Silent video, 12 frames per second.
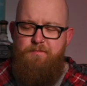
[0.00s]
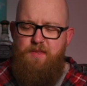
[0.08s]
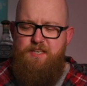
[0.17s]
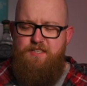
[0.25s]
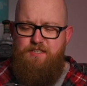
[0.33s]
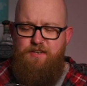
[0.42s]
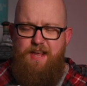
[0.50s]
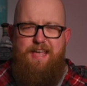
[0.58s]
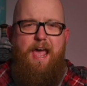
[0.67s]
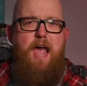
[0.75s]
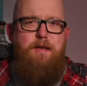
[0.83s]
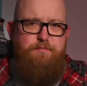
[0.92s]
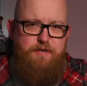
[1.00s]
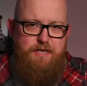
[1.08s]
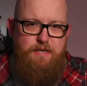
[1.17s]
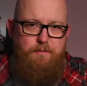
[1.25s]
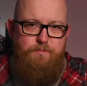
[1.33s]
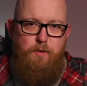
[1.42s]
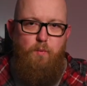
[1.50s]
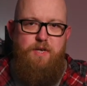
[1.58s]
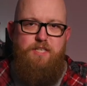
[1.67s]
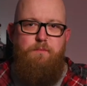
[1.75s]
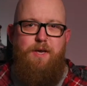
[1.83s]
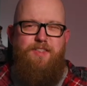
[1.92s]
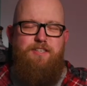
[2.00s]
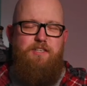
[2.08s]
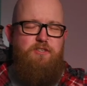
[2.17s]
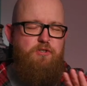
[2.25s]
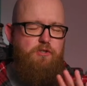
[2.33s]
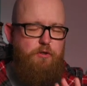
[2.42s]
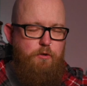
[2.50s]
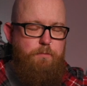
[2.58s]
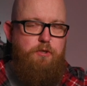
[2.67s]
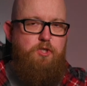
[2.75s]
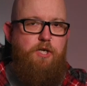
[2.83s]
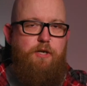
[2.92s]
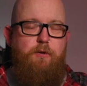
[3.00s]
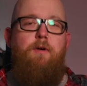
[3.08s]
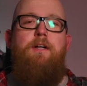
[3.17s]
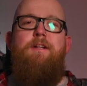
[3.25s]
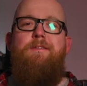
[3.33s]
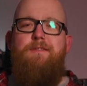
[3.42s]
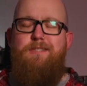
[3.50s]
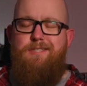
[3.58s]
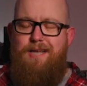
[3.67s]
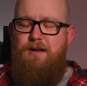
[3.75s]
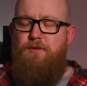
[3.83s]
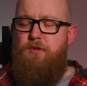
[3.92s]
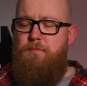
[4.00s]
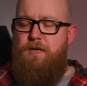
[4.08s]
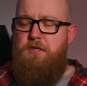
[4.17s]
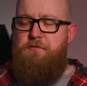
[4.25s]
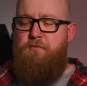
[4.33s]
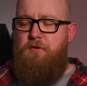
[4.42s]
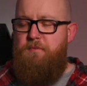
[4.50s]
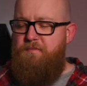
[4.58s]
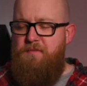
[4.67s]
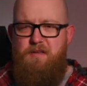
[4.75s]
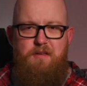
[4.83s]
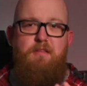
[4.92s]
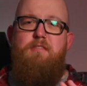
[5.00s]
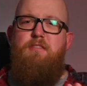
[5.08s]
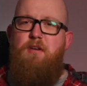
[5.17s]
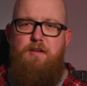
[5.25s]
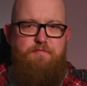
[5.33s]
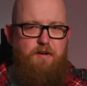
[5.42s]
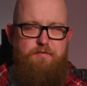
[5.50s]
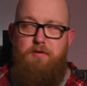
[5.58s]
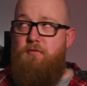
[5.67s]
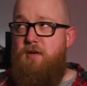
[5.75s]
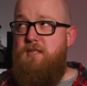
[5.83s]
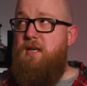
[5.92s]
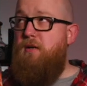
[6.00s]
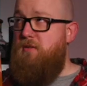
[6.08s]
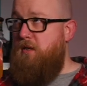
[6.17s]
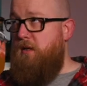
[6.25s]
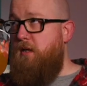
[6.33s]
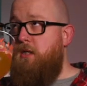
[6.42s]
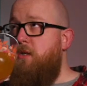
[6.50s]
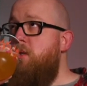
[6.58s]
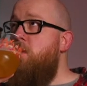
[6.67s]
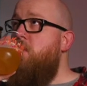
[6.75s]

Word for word: This isn't a heavy wheat beer. This is super chill, sat on the beachfront, 35 degrees outside.